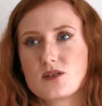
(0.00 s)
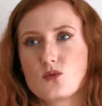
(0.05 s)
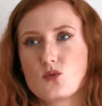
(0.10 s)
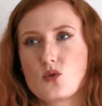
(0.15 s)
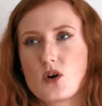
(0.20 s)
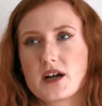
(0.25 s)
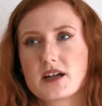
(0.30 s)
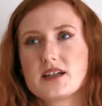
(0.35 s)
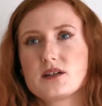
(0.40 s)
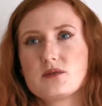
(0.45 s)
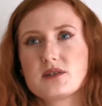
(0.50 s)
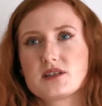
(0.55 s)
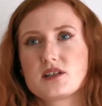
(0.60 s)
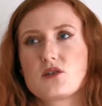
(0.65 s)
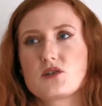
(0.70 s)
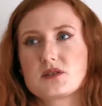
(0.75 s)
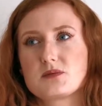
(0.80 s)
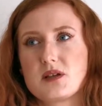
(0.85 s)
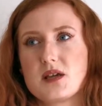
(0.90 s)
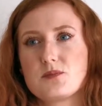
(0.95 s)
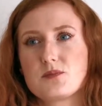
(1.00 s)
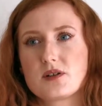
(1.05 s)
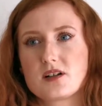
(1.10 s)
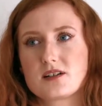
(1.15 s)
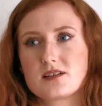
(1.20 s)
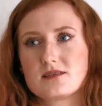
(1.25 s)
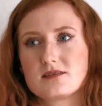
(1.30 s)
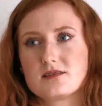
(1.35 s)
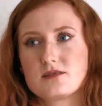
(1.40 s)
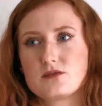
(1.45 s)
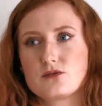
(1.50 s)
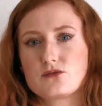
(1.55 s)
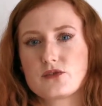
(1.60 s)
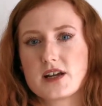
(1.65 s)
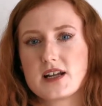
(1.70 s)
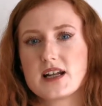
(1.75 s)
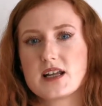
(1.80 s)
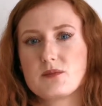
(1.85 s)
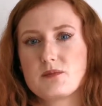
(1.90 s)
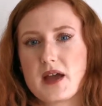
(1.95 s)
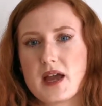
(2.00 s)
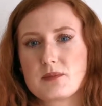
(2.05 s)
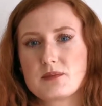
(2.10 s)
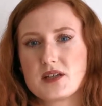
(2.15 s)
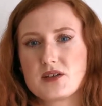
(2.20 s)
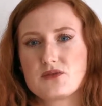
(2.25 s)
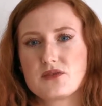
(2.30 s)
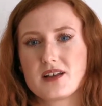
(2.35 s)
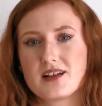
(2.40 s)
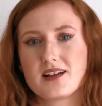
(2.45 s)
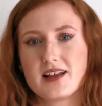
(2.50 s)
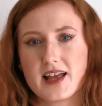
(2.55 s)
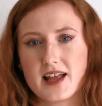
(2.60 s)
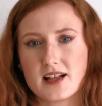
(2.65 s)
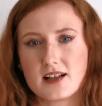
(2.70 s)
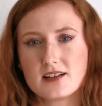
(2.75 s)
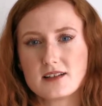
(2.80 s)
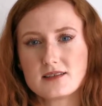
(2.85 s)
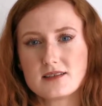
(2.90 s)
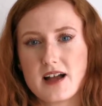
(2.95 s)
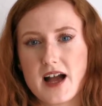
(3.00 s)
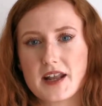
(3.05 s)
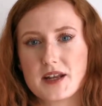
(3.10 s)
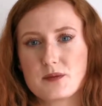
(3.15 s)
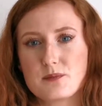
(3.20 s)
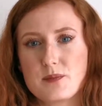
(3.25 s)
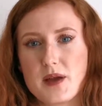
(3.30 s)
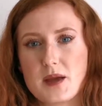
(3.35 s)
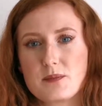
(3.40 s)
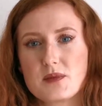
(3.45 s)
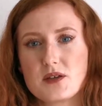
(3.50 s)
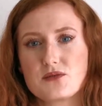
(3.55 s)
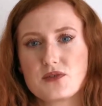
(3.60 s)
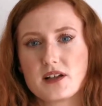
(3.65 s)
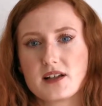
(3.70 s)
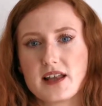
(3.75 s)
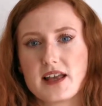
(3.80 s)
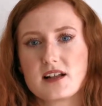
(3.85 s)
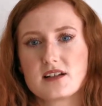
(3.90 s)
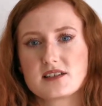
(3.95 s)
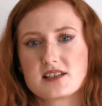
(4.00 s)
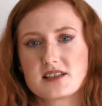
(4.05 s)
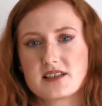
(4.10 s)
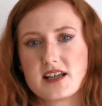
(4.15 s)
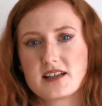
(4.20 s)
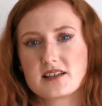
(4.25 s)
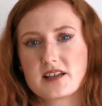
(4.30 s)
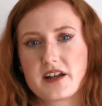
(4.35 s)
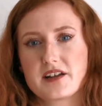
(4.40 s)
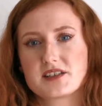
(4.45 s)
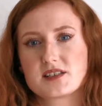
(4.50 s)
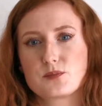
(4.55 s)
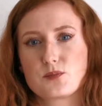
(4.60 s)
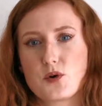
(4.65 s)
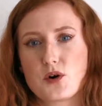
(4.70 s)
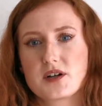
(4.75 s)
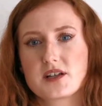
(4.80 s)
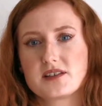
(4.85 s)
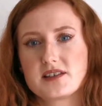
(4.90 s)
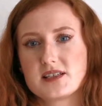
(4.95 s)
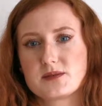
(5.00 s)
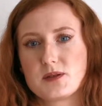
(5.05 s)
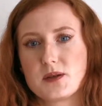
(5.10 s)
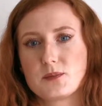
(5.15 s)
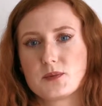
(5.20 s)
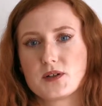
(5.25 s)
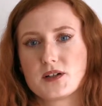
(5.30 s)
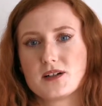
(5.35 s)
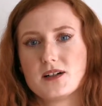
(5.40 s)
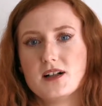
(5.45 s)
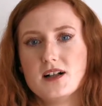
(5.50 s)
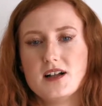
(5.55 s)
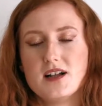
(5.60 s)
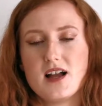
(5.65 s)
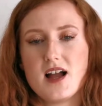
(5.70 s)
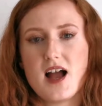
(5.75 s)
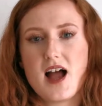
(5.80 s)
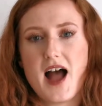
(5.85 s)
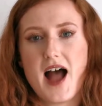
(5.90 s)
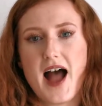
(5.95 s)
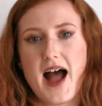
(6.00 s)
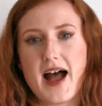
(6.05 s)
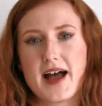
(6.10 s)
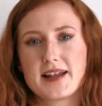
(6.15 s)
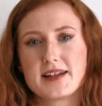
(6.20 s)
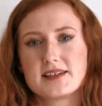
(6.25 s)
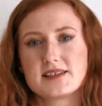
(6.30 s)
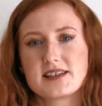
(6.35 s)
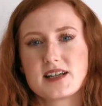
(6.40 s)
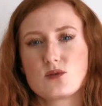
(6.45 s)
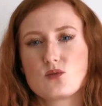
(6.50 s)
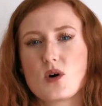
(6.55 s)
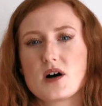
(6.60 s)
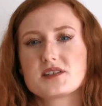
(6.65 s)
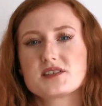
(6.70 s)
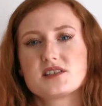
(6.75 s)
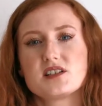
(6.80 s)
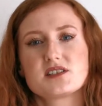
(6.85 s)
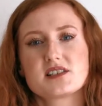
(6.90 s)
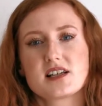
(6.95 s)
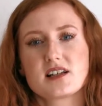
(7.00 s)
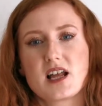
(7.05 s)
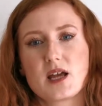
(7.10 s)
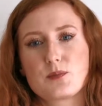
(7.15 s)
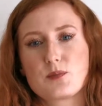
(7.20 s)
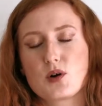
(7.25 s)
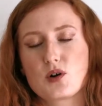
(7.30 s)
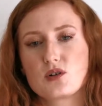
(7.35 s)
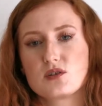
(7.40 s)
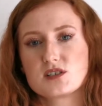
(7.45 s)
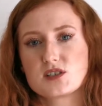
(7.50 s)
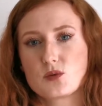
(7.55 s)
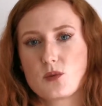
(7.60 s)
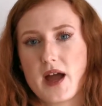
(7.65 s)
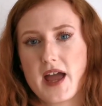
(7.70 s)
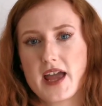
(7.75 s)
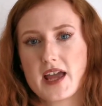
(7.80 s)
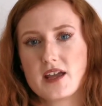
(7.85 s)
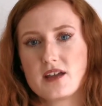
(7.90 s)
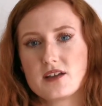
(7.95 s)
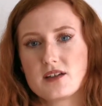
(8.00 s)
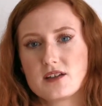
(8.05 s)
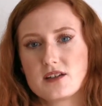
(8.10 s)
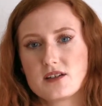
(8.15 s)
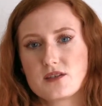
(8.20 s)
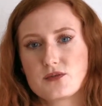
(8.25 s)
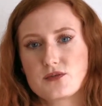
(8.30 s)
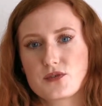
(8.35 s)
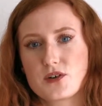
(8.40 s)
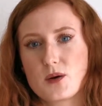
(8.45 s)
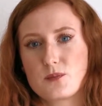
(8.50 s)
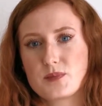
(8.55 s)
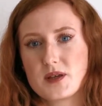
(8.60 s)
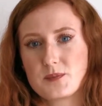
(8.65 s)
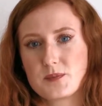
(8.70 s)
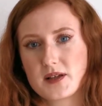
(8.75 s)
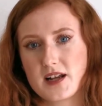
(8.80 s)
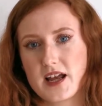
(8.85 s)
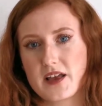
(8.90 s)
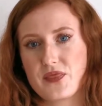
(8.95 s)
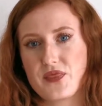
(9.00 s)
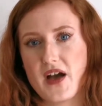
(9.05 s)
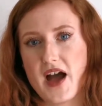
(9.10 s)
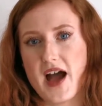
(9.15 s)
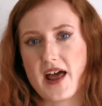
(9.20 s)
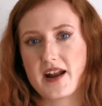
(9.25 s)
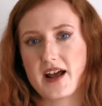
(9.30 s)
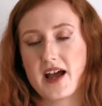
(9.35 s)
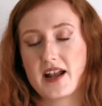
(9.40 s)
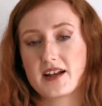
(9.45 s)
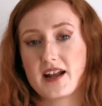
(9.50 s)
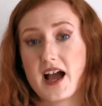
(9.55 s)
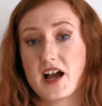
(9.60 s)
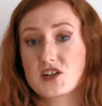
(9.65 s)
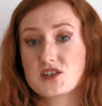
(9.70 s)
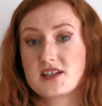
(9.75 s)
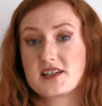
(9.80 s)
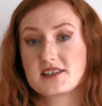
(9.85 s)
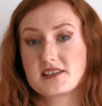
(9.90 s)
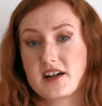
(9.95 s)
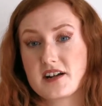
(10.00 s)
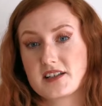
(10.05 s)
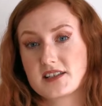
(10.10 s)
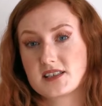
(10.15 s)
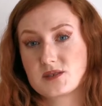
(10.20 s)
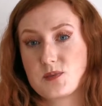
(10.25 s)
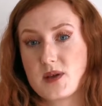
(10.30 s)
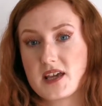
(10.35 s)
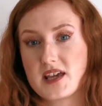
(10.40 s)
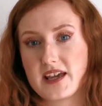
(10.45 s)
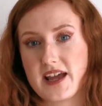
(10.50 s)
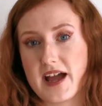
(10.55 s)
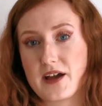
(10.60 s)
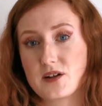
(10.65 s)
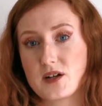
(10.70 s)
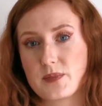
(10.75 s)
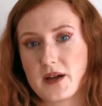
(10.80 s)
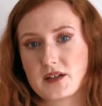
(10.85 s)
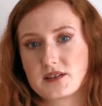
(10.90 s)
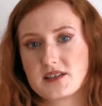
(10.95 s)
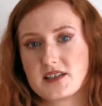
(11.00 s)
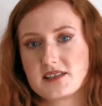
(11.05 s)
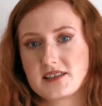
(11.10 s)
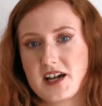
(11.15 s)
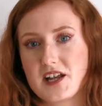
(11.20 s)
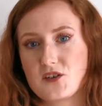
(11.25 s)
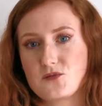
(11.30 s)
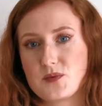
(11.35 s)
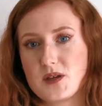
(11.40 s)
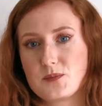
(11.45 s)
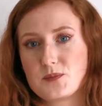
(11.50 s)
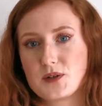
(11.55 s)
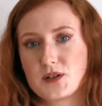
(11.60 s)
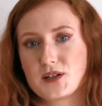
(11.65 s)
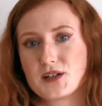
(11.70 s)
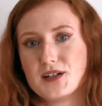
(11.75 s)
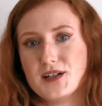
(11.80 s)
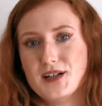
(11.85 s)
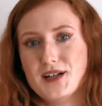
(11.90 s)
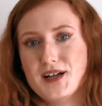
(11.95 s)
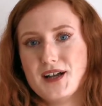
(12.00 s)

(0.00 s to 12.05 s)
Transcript: working with those people really made me feel ill, and it made me feel ill to think that I supported these people. And it wasn't until I pulled away from people like that and actually started speaking out about these kind of people